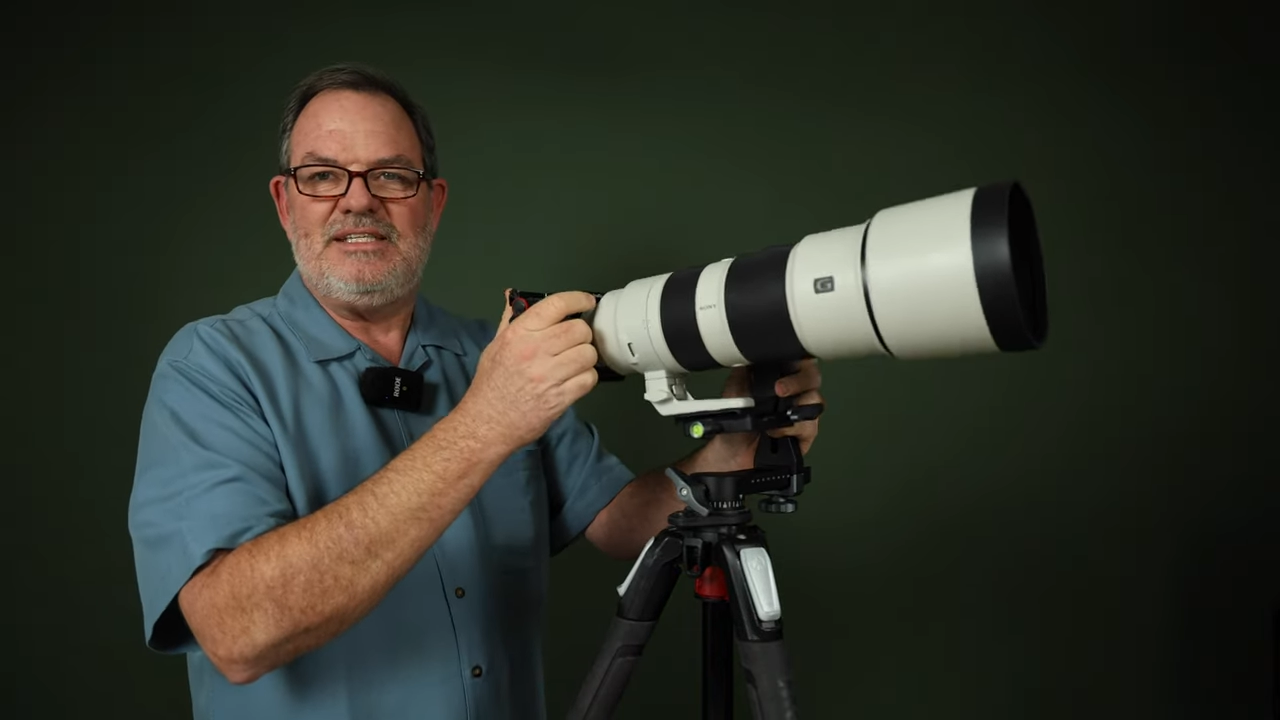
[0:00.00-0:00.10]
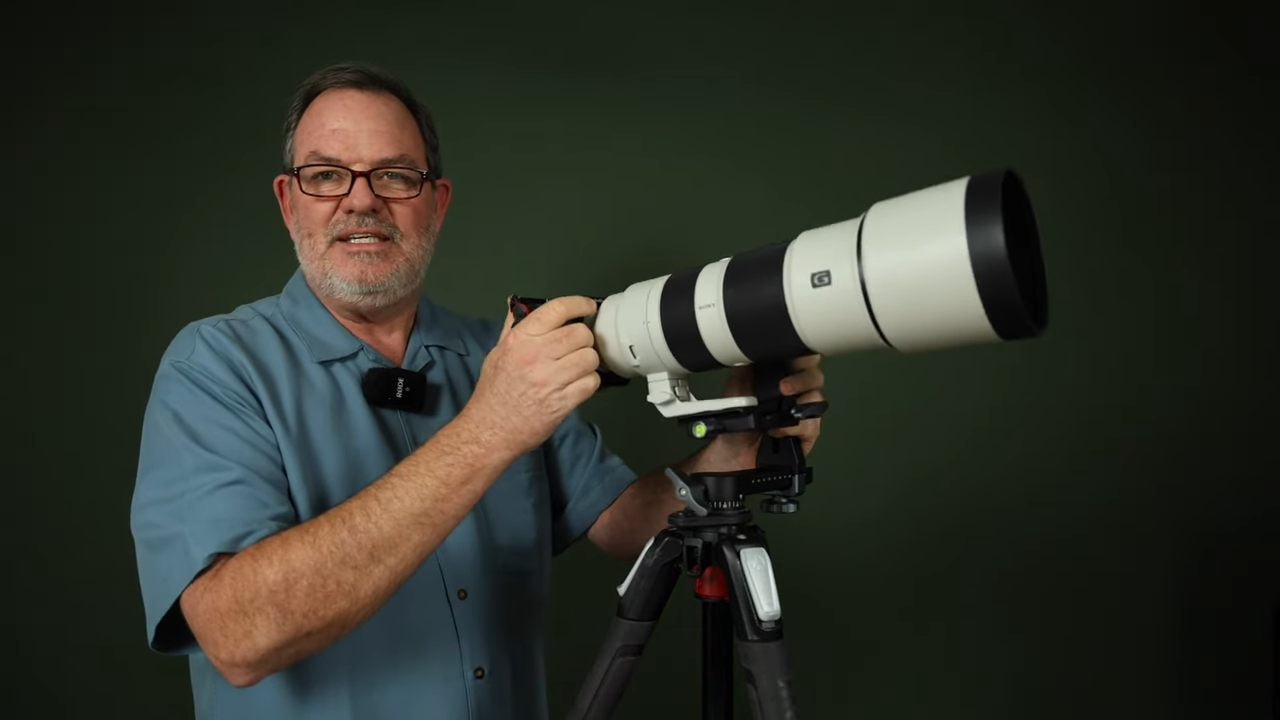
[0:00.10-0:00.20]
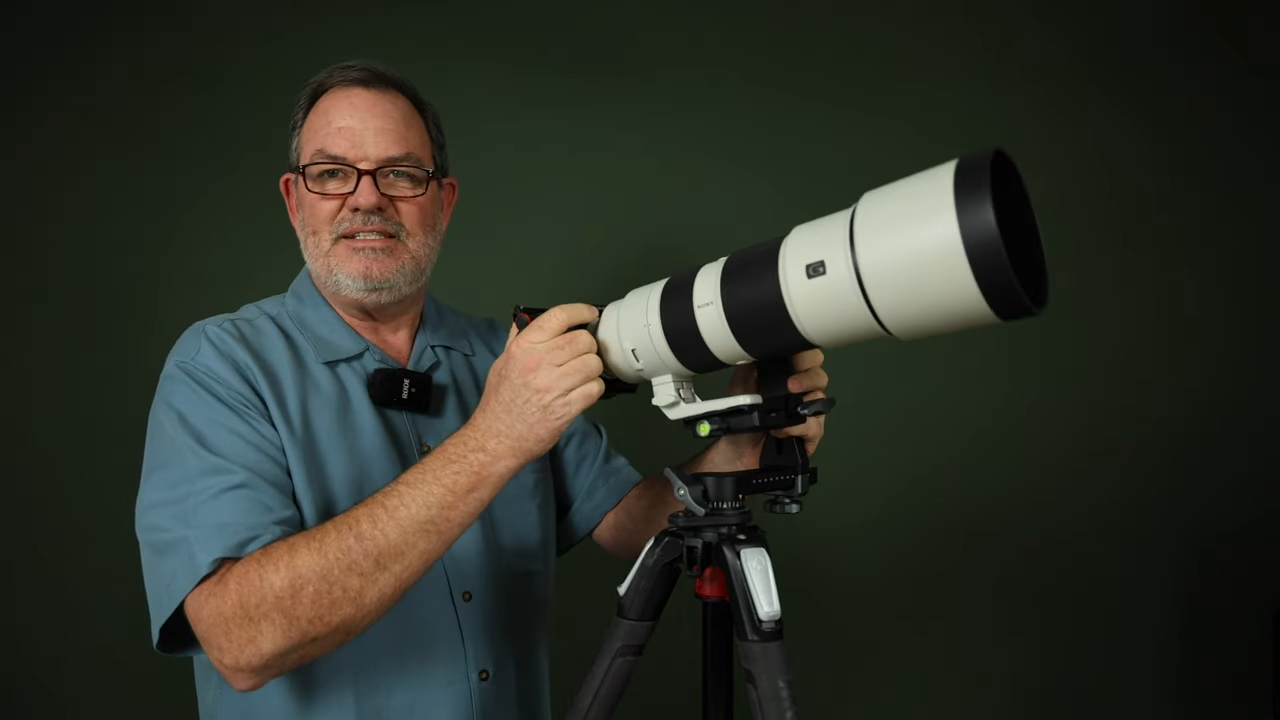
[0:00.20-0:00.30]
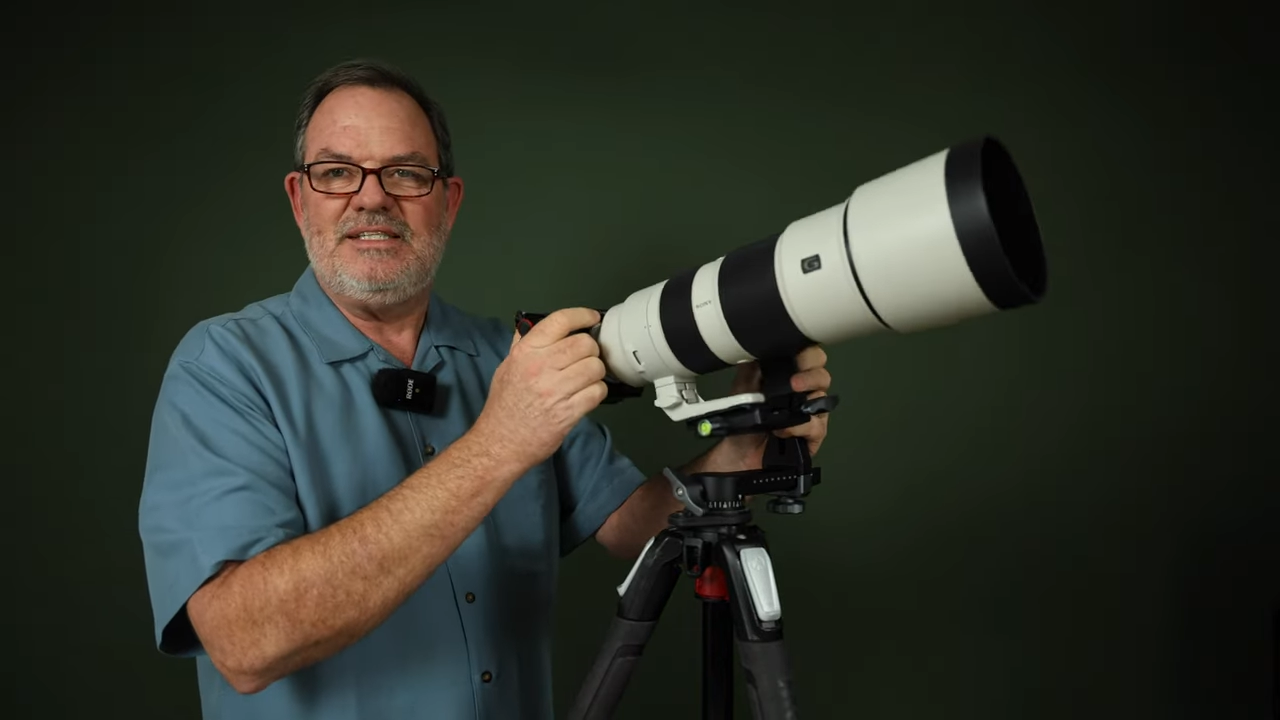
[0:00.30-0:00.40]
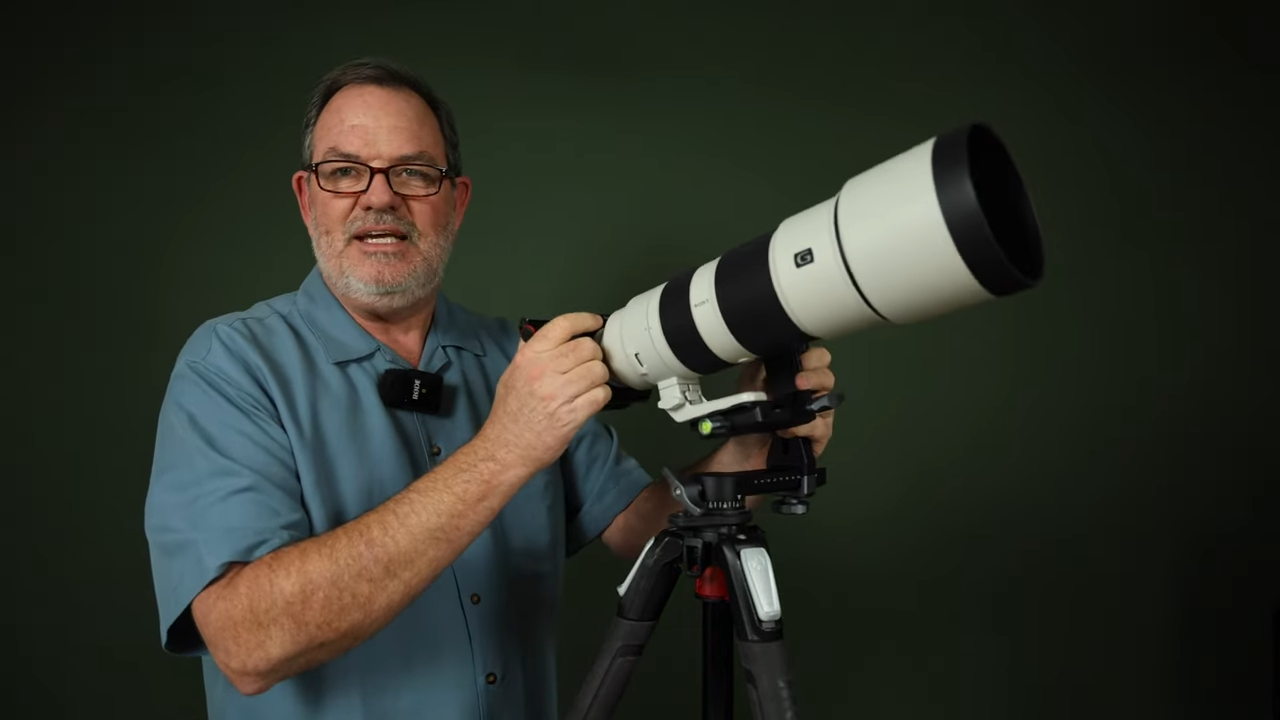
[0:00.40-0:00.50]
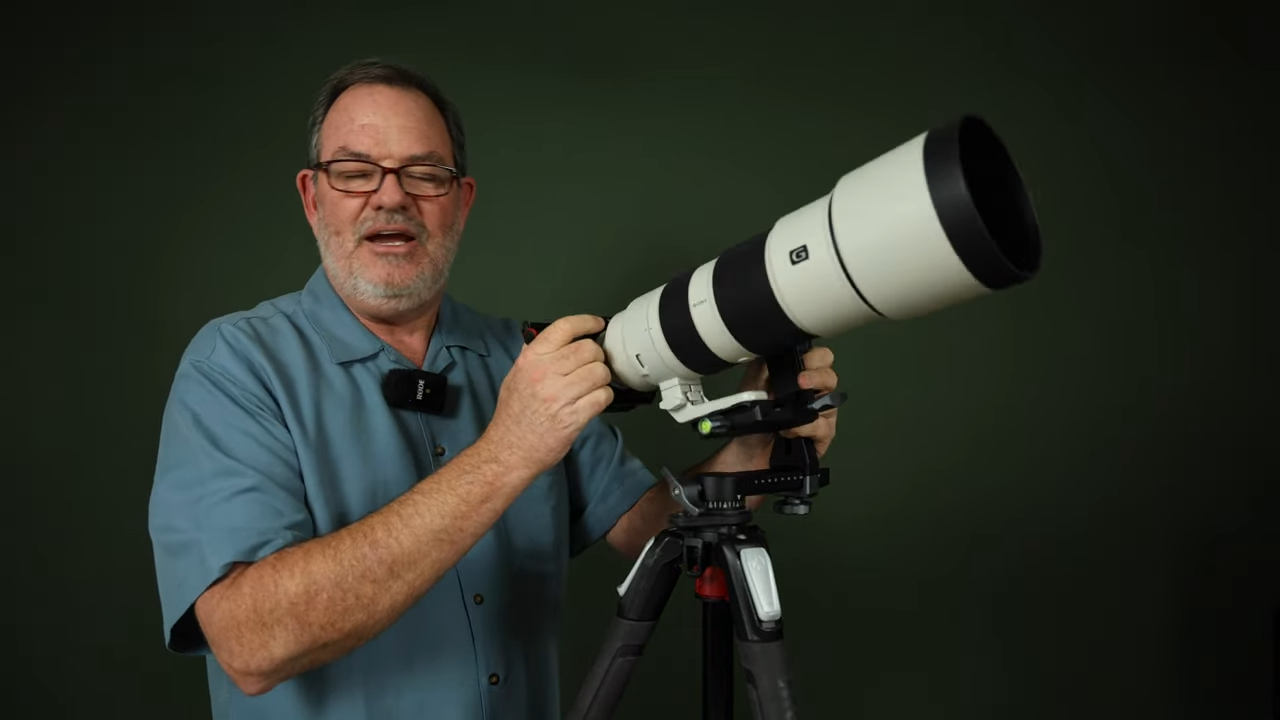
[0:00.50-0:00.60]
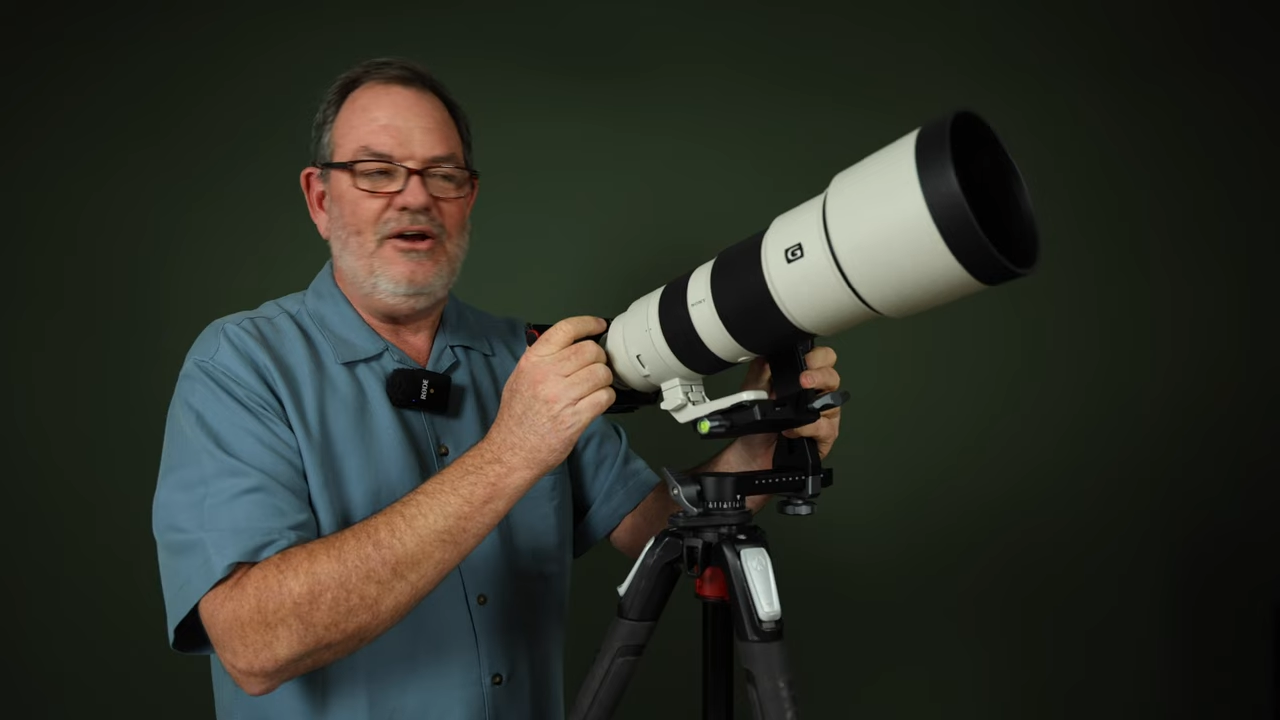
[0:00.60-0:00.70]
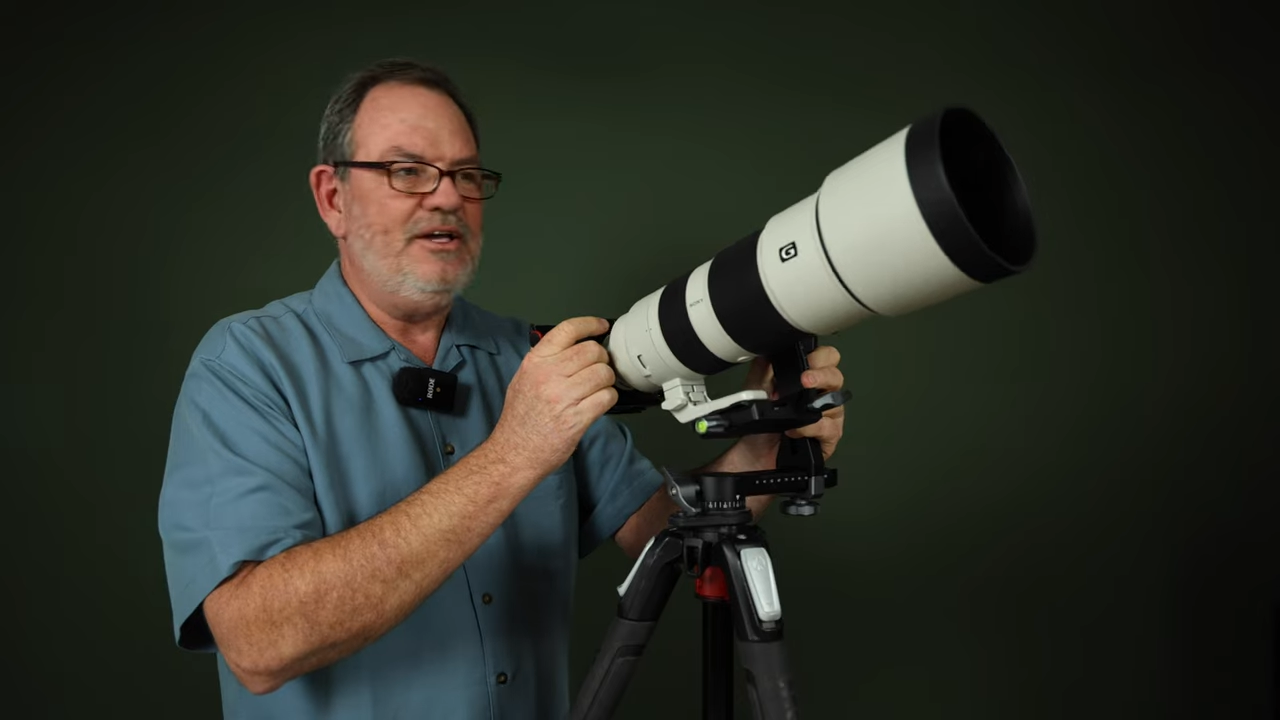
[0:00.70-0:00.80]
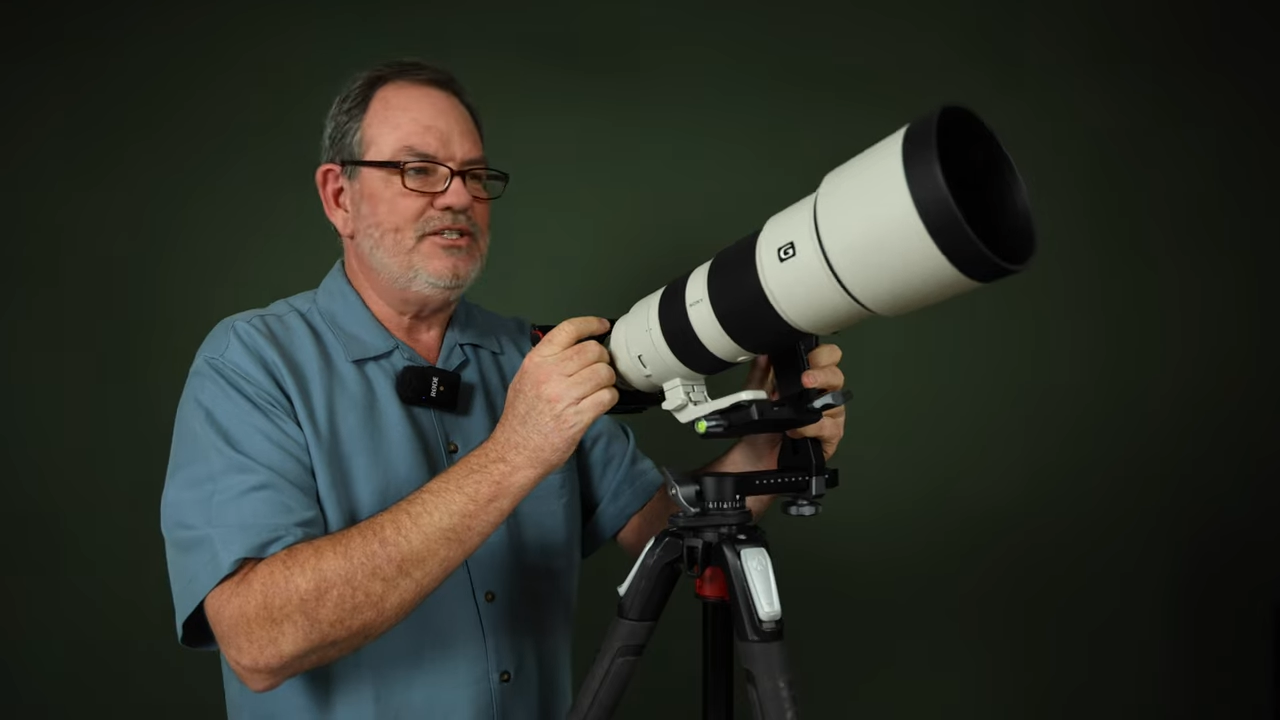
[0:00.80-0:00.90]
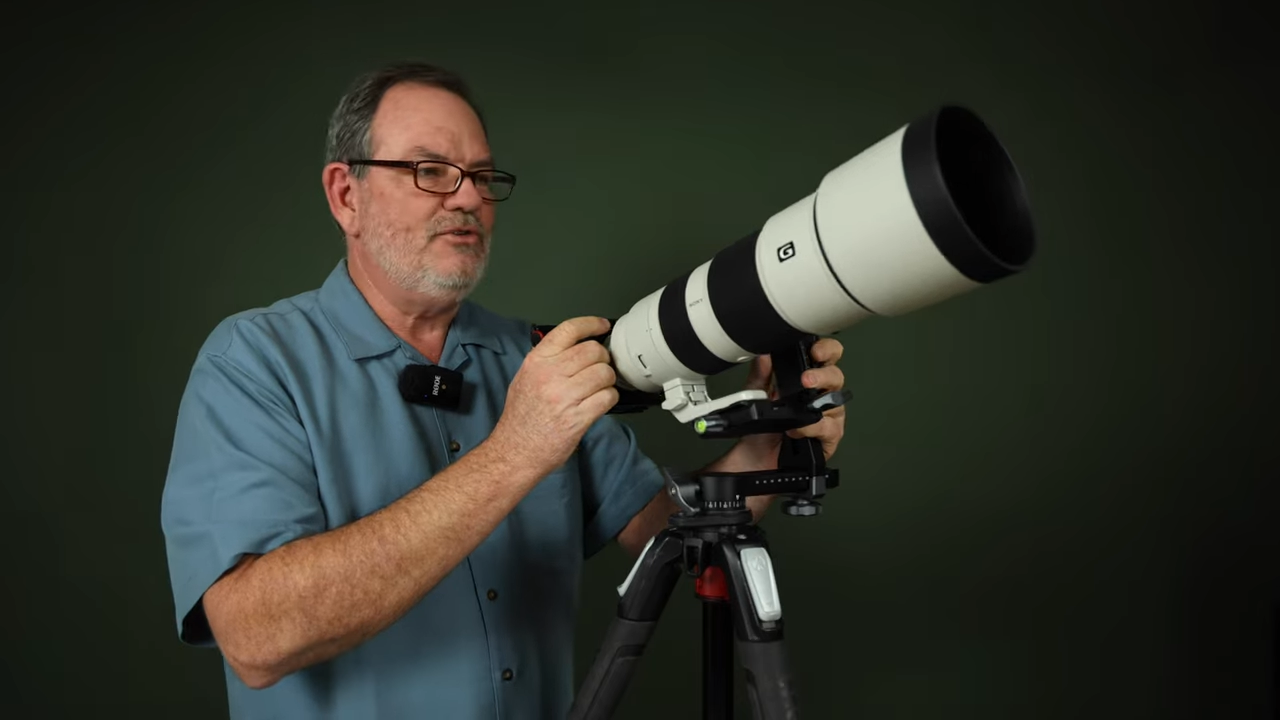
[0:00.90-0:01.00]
Tennessee area.